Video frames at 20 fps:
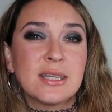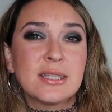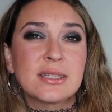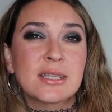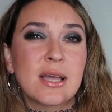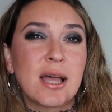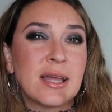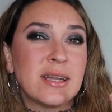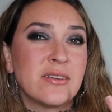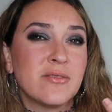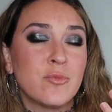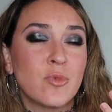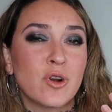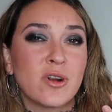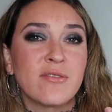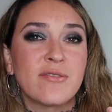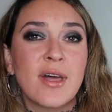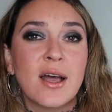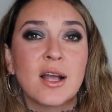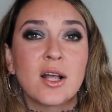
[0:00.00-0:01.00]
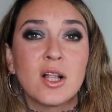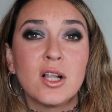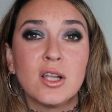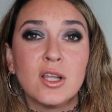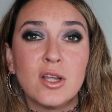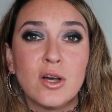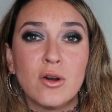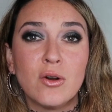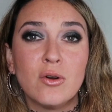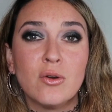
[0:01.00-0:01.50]
It's kind of more of that
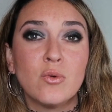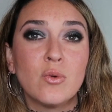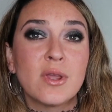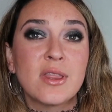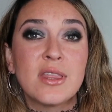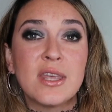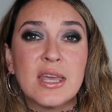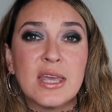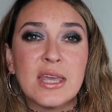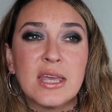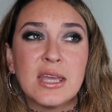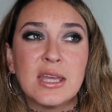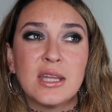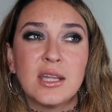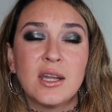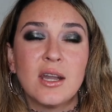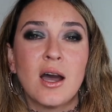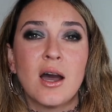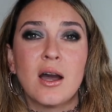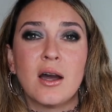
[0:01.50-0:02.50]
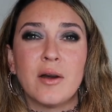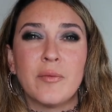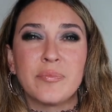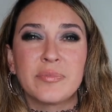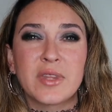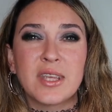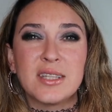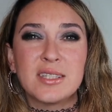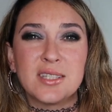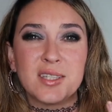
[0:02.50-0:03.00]
glow within. Um,
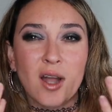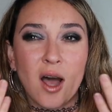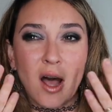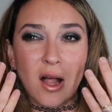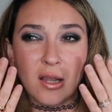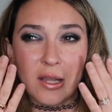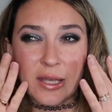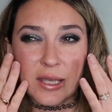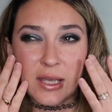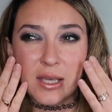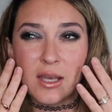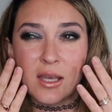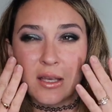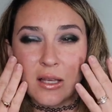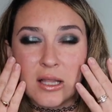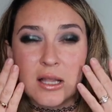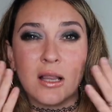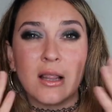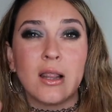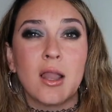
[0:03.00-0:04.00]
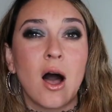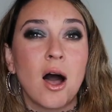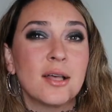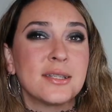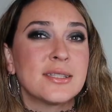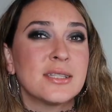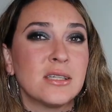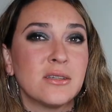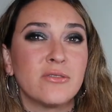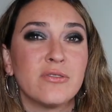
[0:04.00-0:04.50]
it's not like
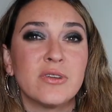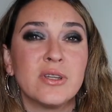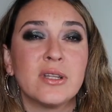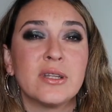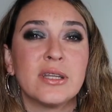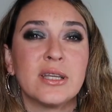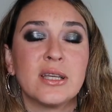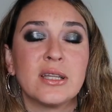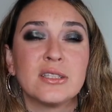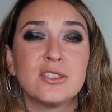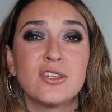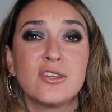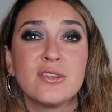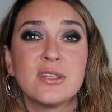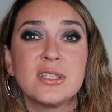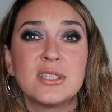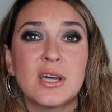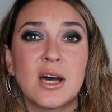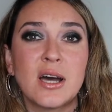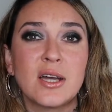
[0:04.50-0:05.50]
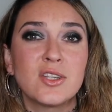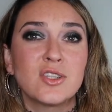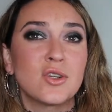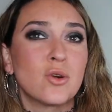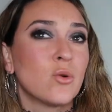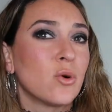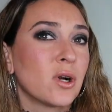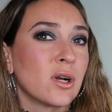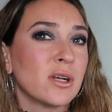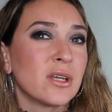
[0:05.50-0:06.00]
glossy feeling to the touch
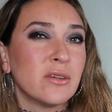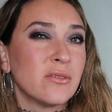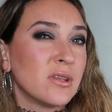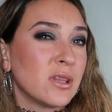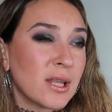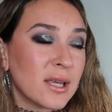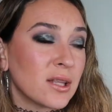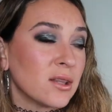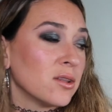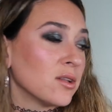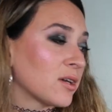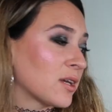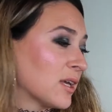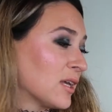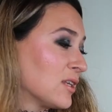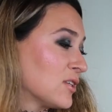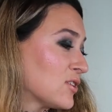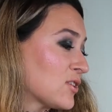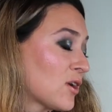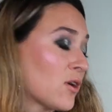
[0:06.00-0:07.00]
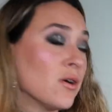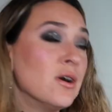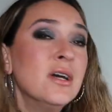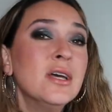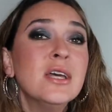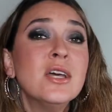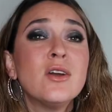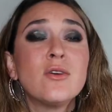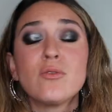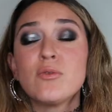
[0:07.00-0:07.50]
or even like looking. So
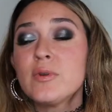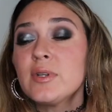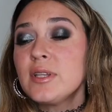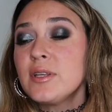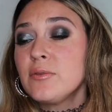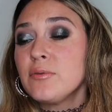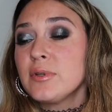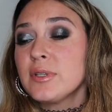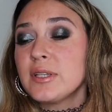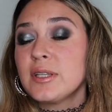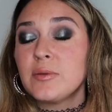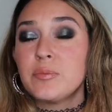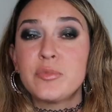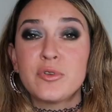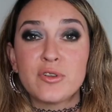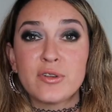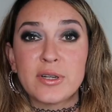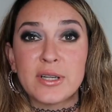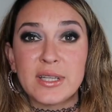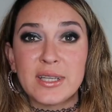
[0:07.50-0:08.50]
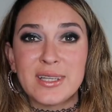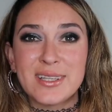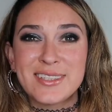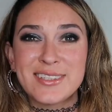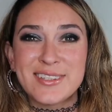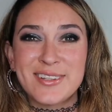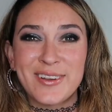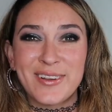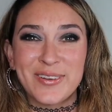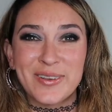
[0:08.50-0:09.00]
really, really pretty.
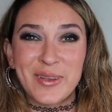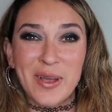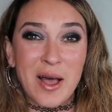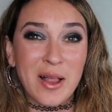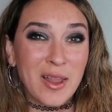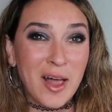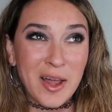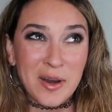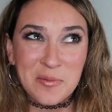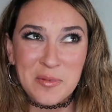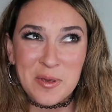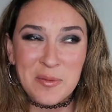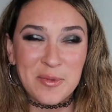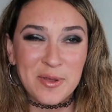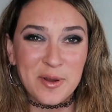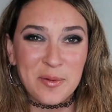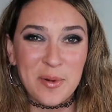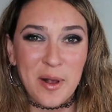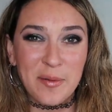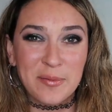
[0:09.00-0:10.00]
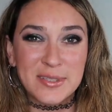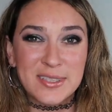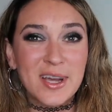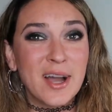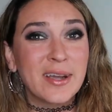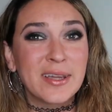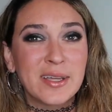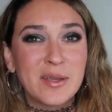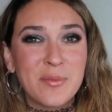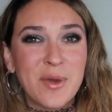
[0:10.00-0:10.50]
So a lot of people are probably
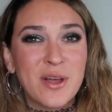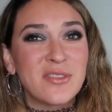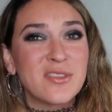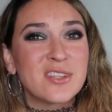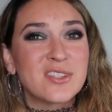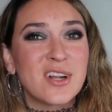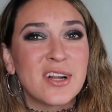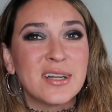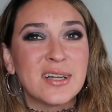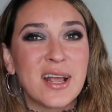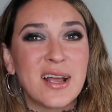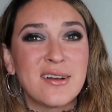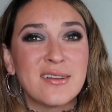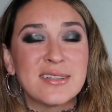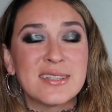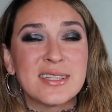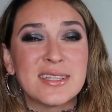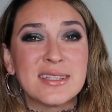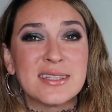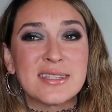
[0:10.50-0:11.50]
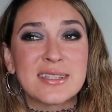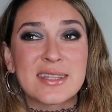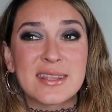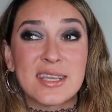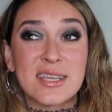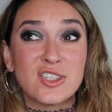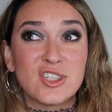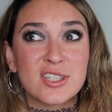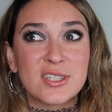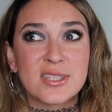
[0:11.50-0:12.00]
talking about this right now since
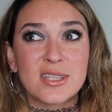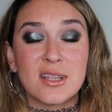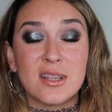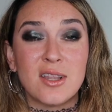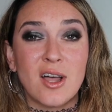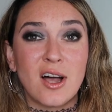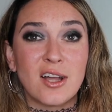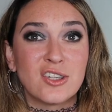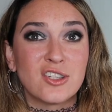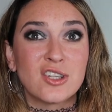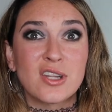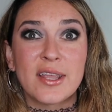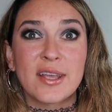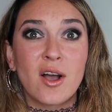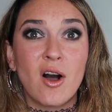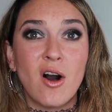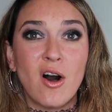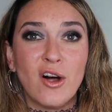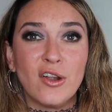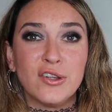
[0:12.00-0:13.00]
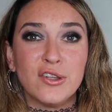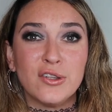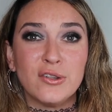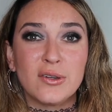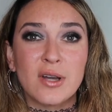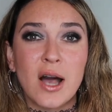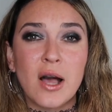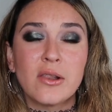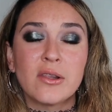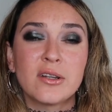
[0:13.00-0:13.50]
just launched like all new
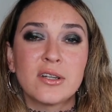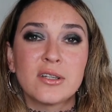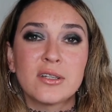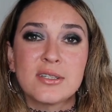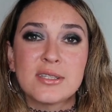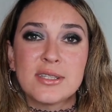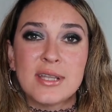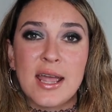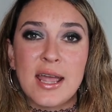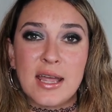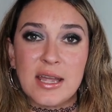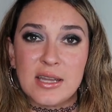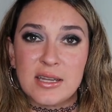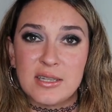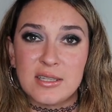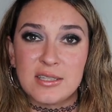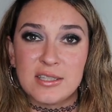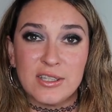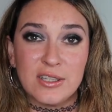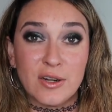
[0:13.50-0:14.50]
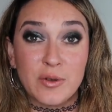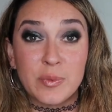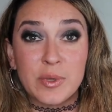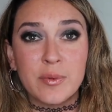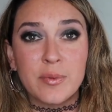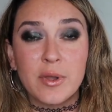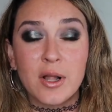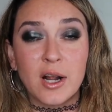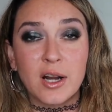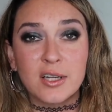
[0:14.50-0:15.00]
colors and you know
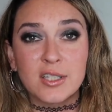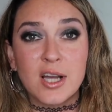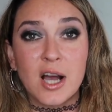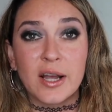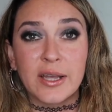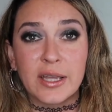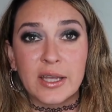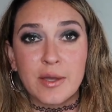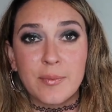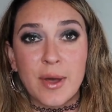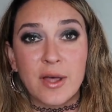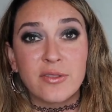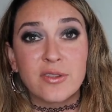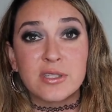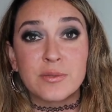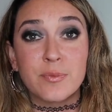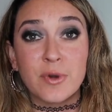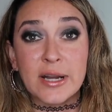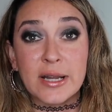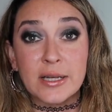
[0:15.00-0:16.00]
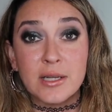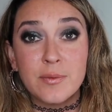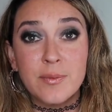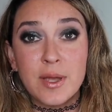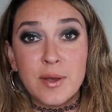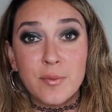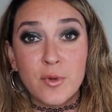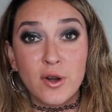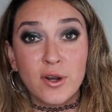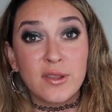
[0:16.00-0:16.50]
people are talking about this brand a
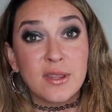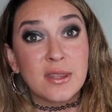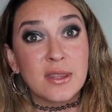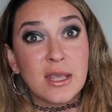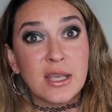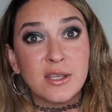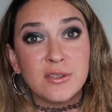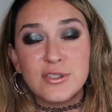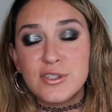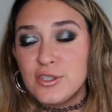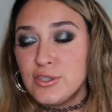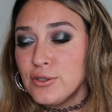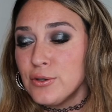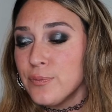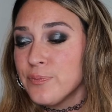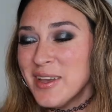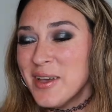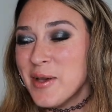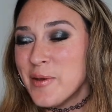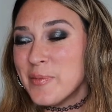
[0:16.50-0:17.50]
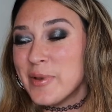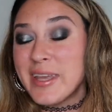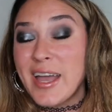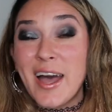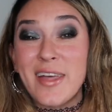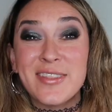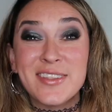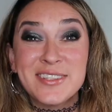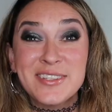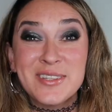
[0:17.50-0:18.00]
bit more than they used to. But
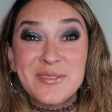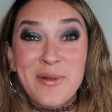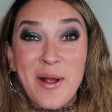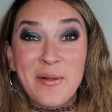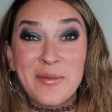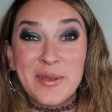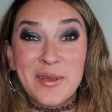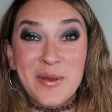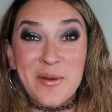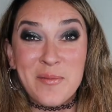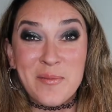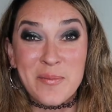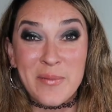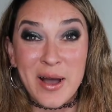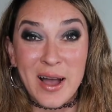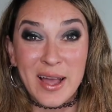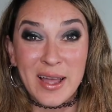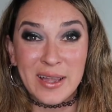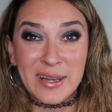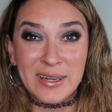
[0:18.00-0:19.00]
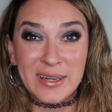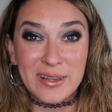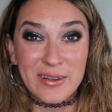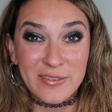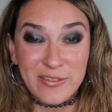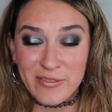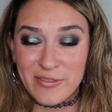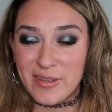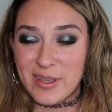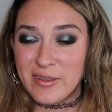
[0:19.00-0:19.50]
yeah, this is probably my
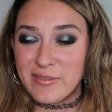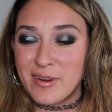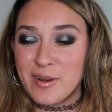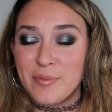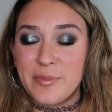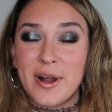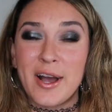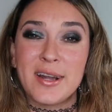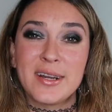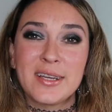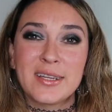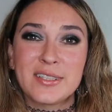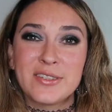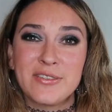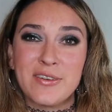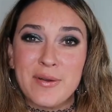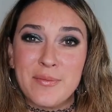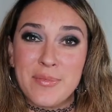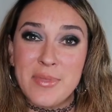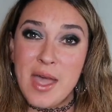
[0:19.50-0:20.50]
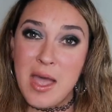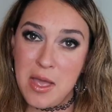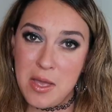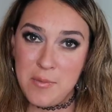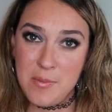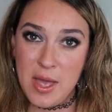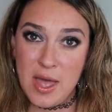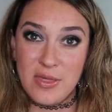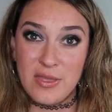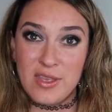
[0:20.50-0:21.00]
favorite product from
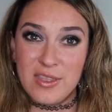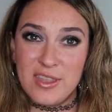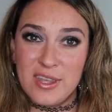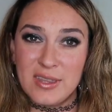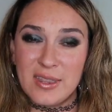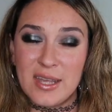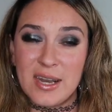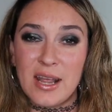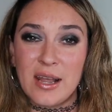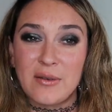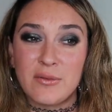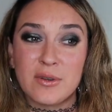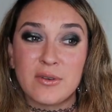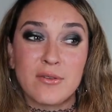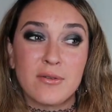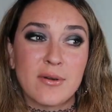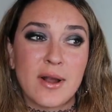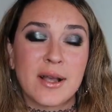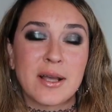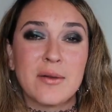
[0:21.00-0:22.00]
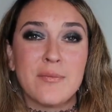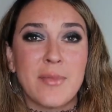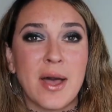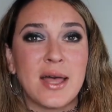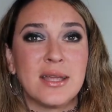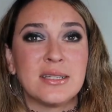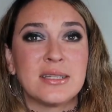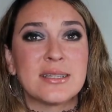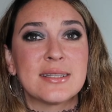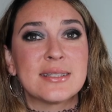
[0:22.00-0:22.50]
them and the thing that I would
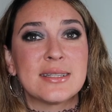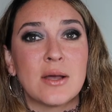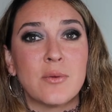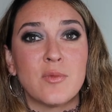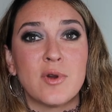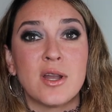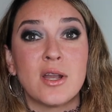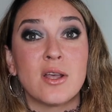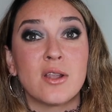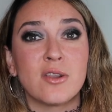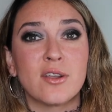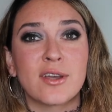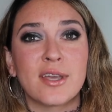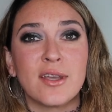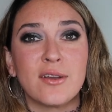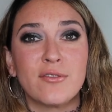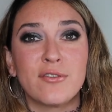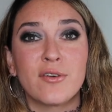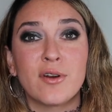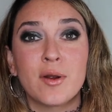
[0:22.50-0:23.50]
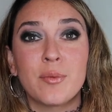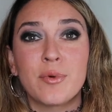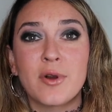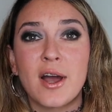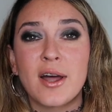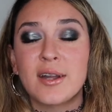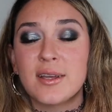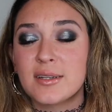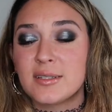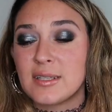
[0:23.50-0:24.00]
recommend to someone looking for a
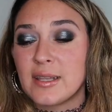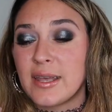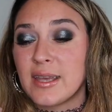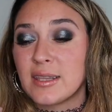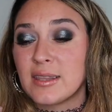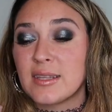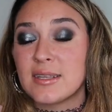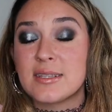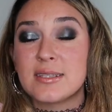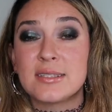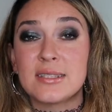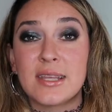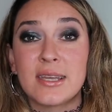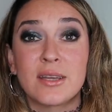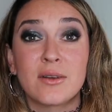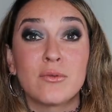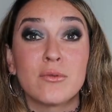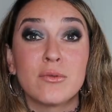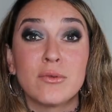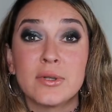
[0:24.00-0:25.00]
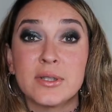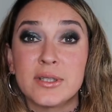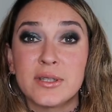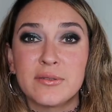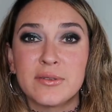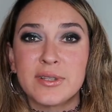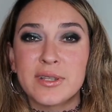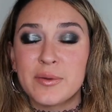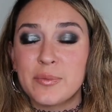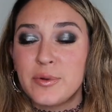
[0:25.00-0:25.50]
product like this. Like really,
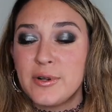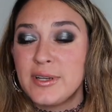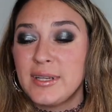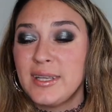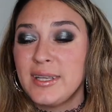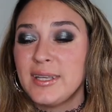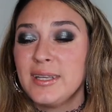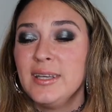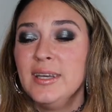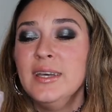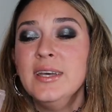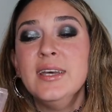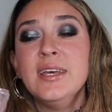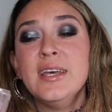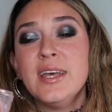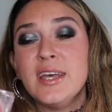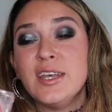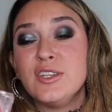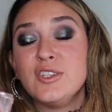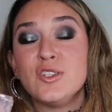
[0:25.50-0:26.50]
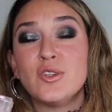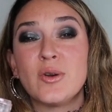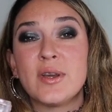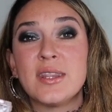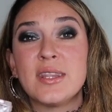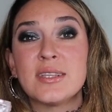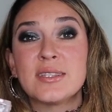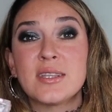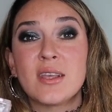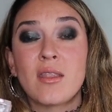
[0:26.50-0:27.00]
really pretty. Enjoy
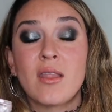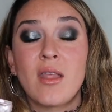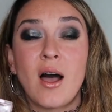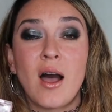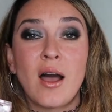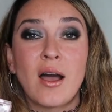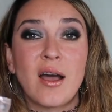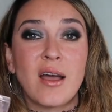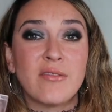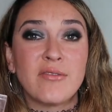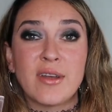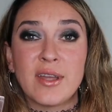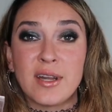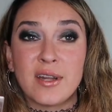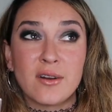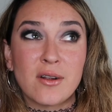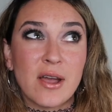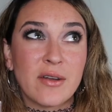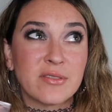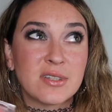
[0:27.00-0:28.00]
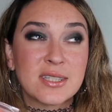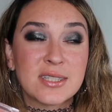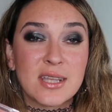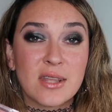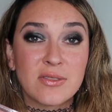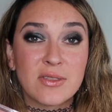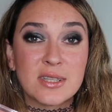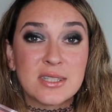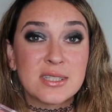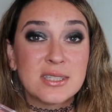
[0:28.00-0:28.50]
this a lot. I find I don't have to
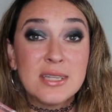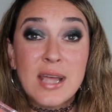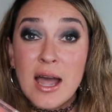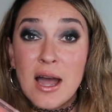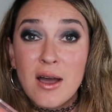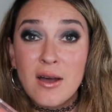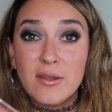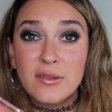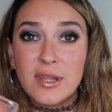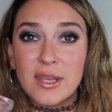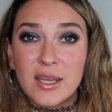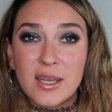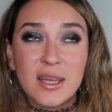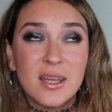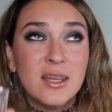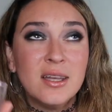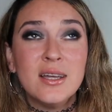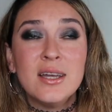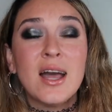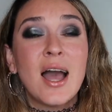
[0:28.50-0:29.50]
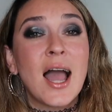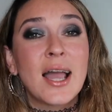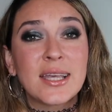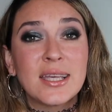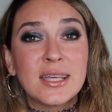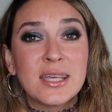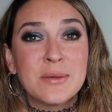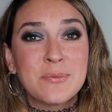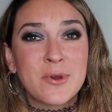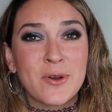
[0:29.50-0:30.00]
set this down. Like I
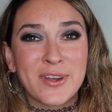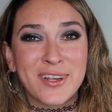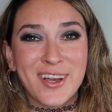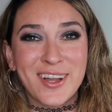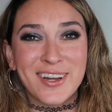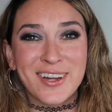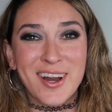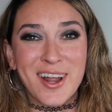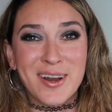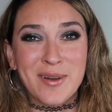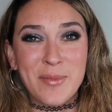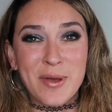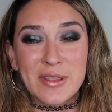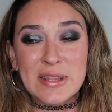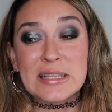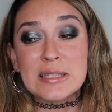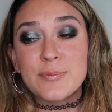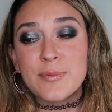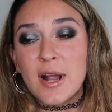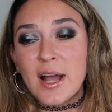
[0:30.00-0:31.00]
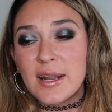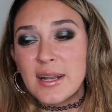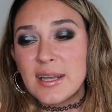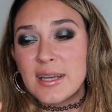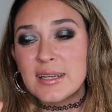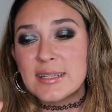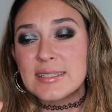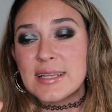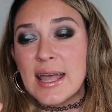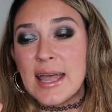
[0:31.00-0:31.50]
could keep going on and on about this
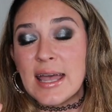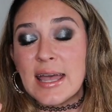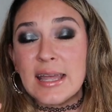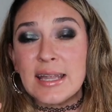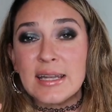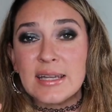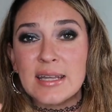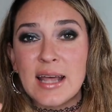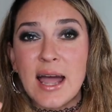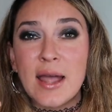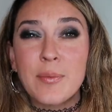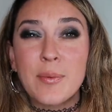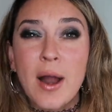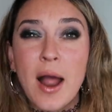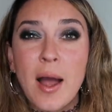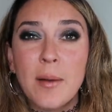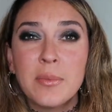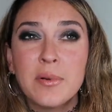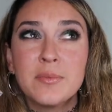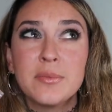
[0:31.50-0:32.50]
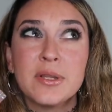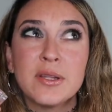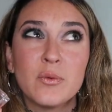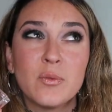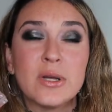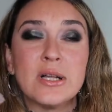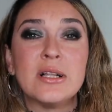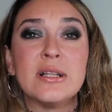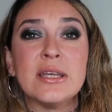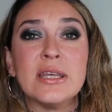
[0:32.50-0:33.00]
product and I probably
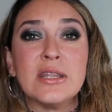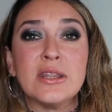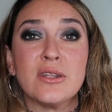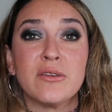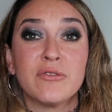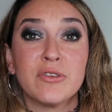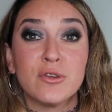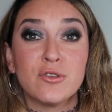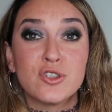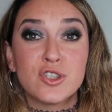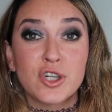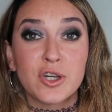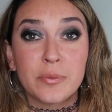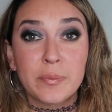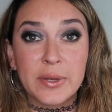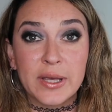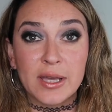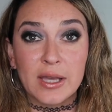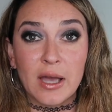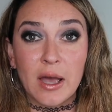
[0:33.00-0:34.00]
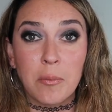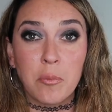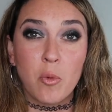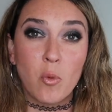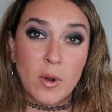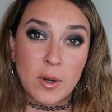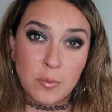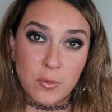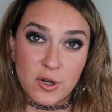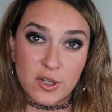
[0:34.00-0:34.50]
will in the future pick up
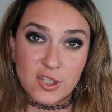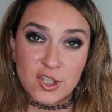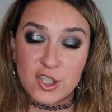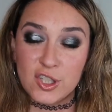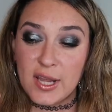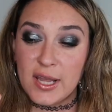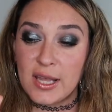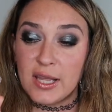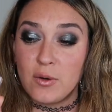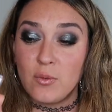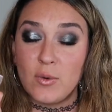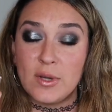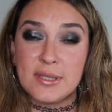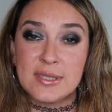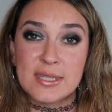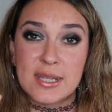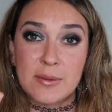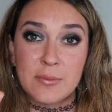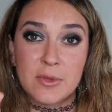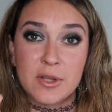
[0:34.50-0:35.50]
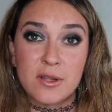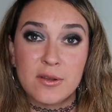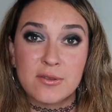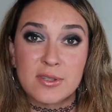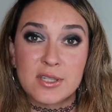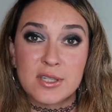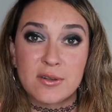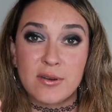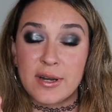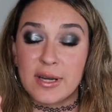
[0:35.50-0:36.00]
one more shade once I'm
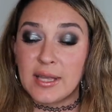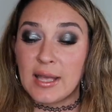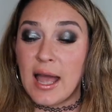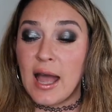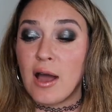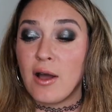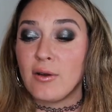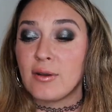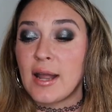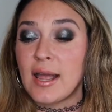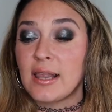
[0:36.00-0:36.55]
close to running out.